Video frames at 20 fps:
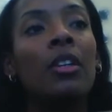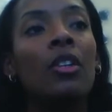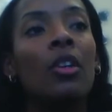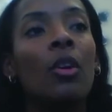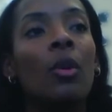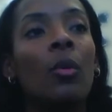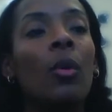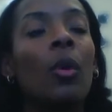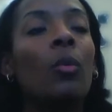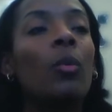
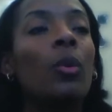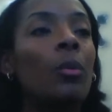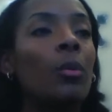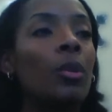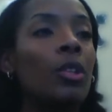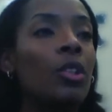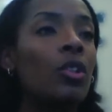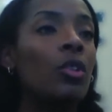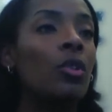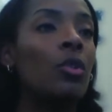what we
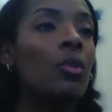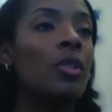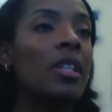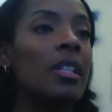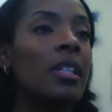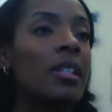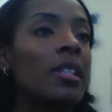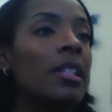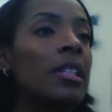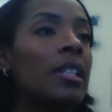would use
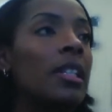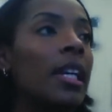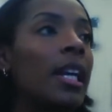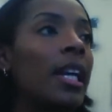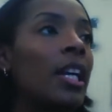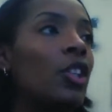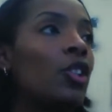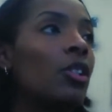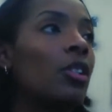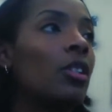as an
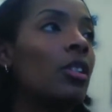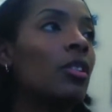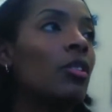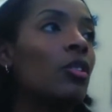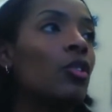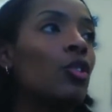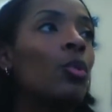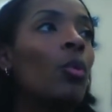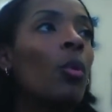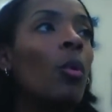indication
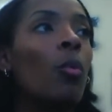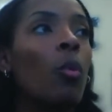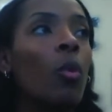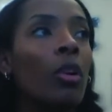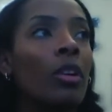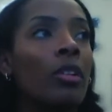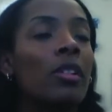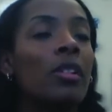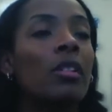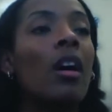to
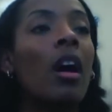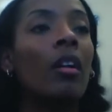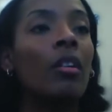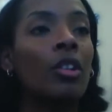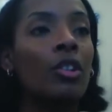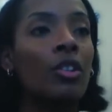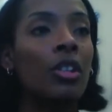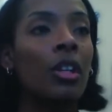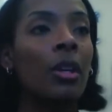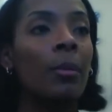award
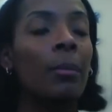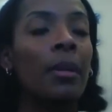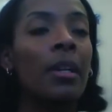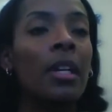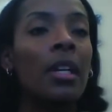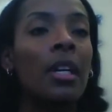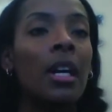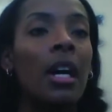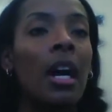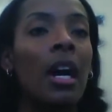scholarship.
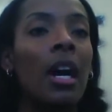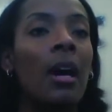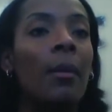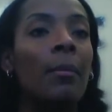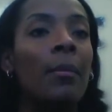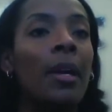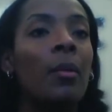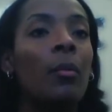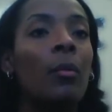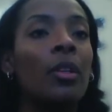
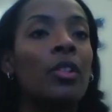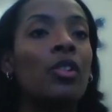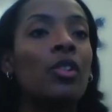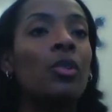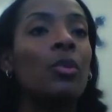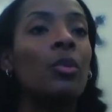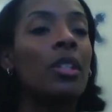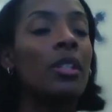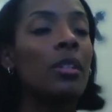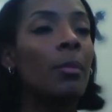And when
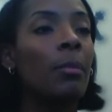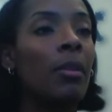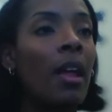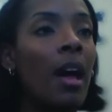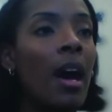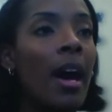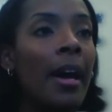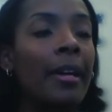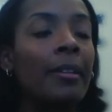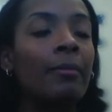students
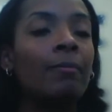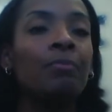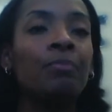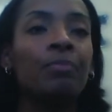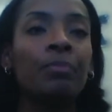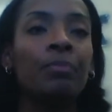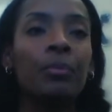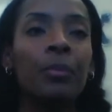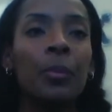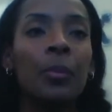apply,
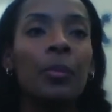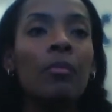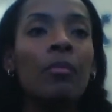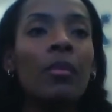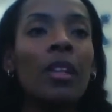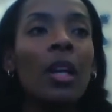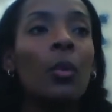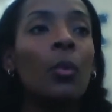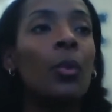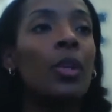
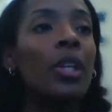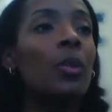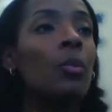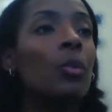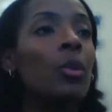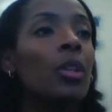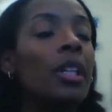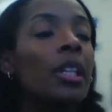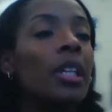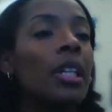we
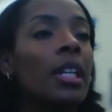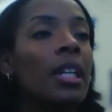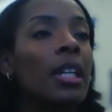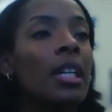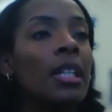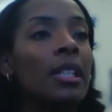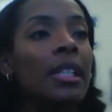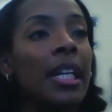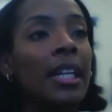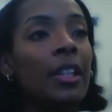would
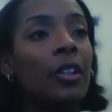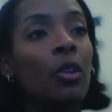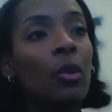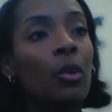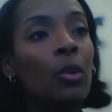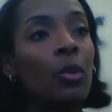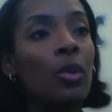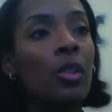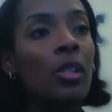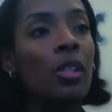take
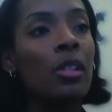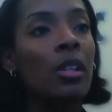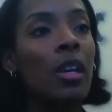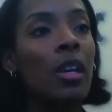those